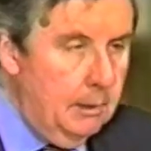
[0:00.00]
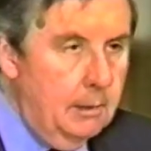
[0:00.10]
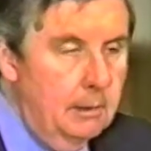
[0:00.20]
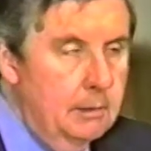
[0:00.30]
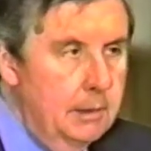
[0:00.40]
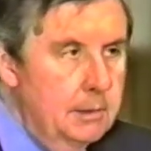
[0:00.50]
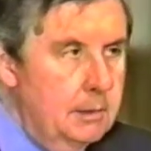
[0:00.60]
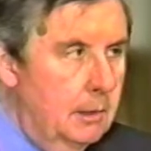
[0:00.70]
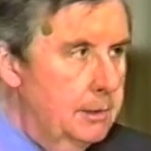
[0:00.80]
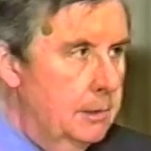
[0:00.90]
Uh,
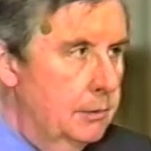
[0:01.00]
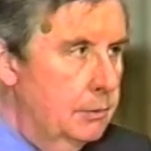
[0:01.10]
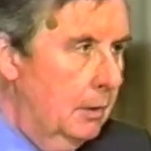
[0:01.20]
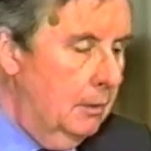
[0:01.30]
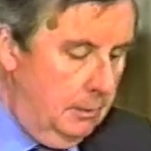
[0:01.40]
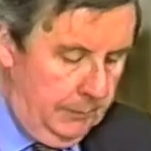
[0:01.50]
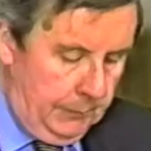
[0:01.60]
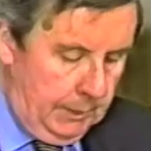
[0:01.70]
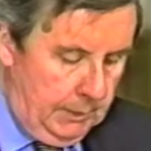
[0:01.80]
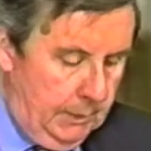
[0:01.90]
his constant struggle
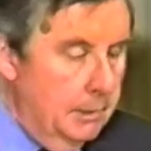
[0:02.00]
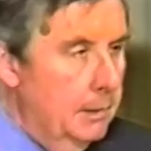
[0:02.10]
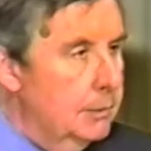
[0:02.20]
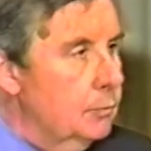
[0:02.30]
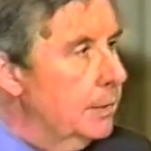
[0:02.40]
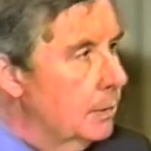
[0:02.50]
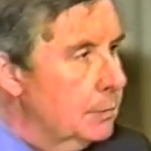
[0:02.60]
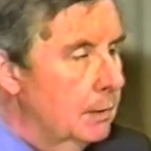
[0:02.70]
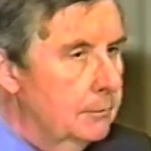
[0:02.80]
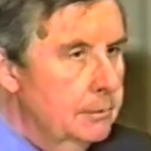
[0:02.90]
is with
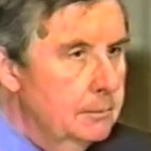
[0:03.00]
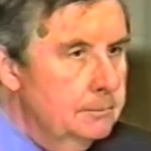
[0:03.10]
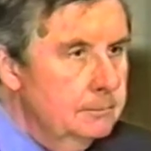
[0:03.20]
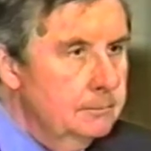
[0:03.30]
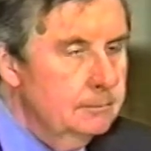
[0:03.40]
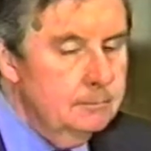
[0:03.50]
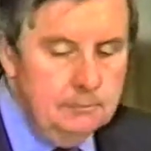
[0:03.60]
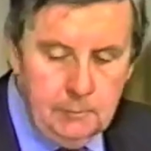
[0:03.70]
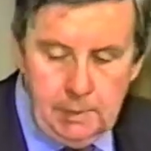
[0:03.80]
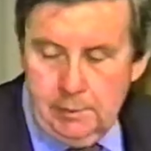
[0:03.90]
himself.
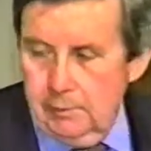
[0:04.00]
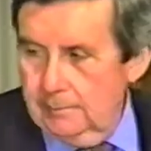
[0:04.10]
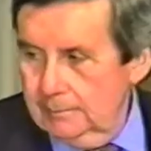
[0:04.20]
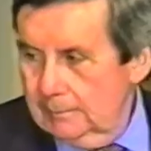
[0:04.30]
Thank you.